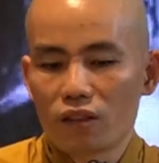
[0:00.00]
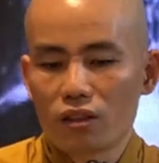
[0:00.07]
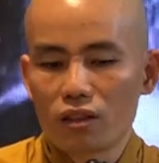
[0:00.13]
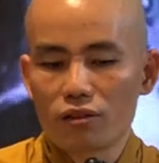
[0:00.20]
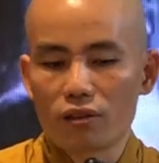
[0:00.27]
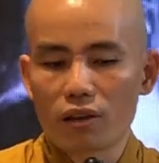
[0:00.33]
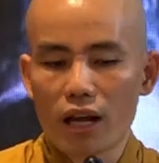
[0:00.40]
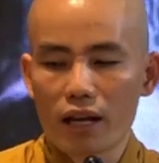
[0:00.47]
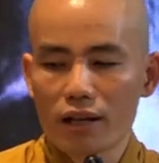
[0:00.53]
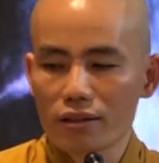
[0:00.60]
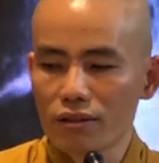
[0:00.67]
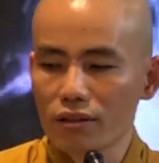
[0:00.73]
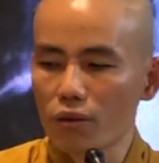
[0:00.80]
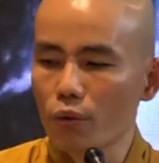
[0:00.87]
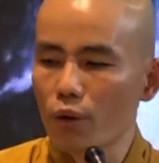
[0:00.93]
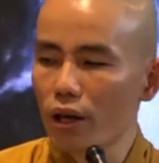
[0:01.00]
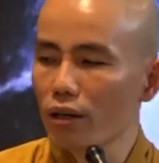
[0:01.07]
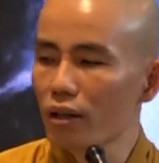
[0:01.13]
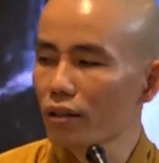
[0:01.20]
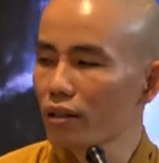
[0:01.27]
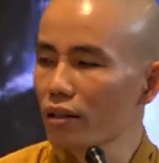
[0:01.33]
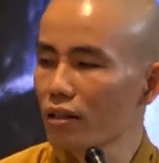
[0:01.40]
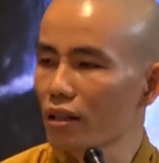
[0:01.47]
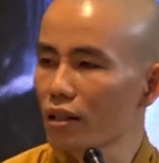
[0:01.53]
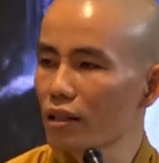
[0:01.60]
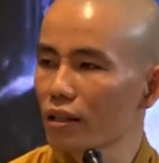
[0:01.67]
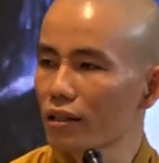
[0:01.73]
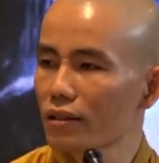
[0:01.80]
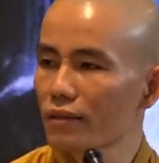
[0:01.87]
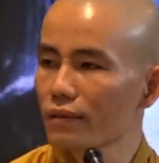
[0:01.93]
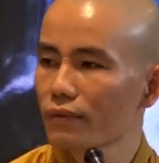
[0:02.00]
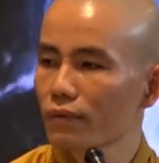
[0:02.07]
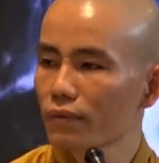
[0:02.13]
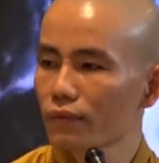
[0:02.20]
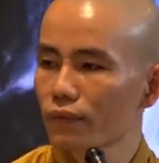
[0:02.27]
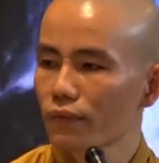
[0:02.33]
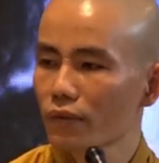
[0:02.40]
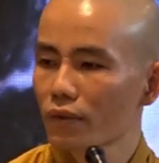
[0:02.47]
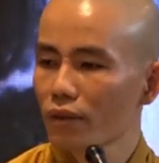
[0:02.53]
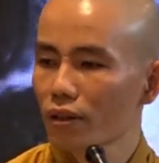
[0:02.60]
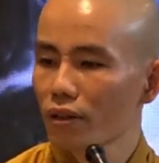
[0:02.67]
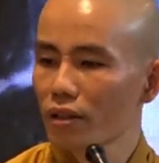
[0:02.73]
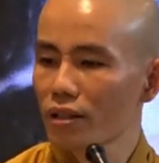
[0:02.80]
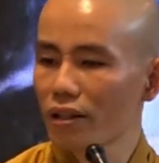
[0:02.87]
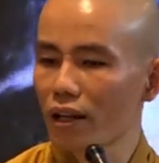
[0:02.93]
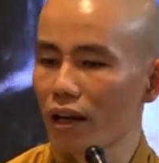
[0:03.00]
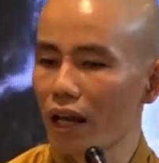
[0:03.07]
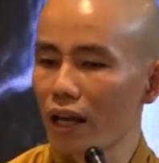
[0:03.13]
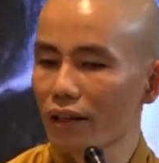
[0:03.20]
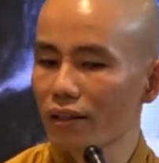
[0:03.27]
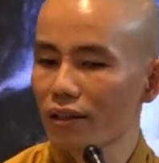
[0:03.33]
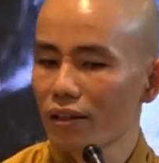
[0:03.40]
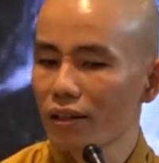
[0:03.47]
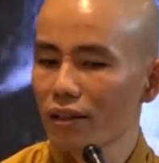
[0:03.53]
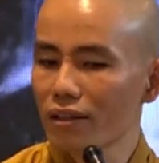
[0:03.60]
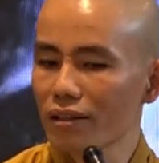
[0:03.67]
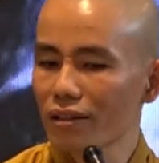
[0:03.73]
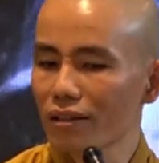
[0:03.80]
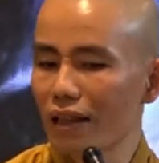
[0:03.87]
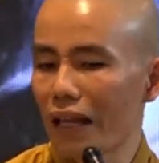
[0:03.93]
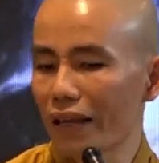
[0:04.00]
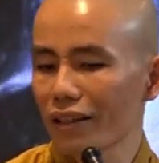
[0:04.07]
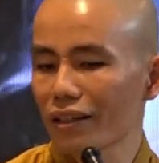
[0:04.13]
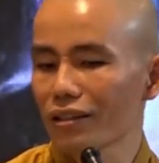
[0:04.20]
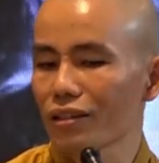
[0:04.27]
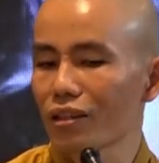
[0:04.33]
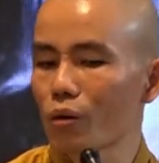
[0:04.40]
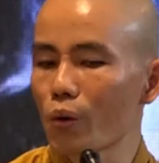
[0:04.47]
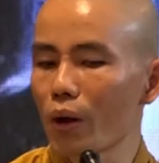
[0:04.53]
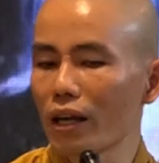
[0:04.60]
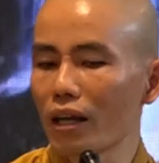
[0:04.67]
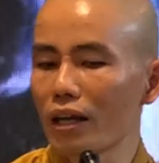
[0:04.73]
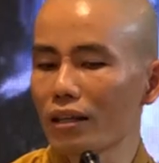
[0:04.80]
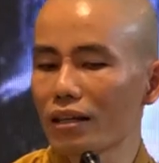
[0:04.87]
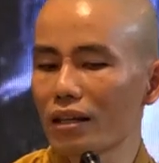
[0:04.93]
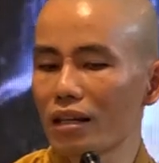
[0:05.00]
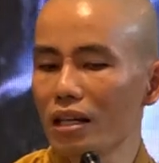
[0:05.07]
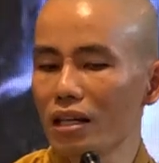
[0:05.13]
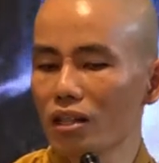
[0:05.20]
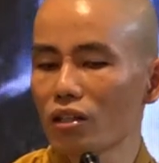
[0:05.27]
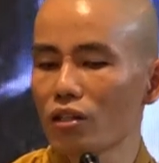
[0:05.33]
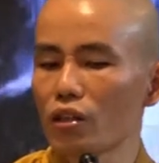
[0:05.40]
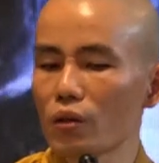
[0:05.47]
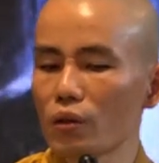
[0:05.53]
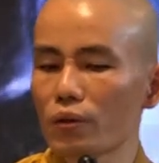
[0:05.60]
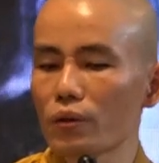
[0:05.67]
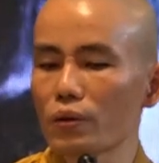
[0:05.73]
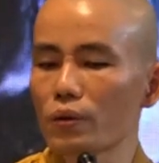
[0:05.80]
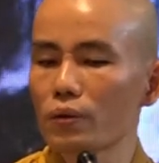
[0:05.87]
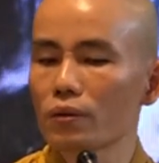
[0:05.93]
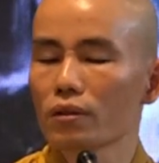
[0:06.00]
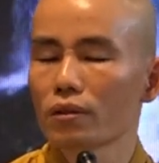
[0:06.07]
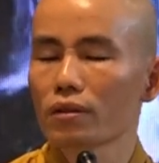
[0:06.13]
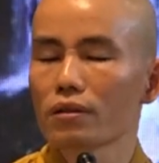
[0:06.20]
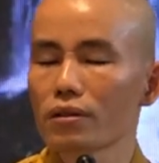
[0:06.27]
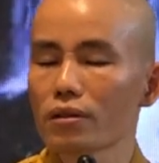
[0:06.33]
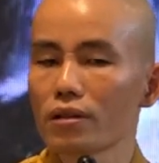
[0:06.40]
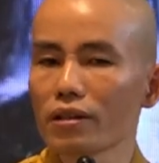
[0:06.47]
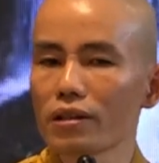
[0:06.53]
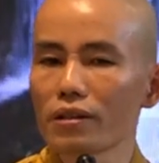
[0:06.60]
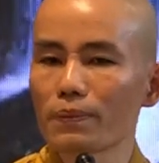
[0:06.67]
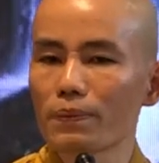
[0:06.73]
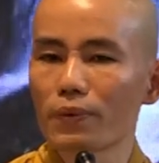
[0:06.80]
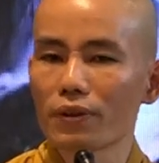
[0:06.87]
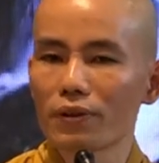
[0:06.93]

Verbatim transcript: just relax the way that it needs. It's like, it's like the way it needs you to sleep.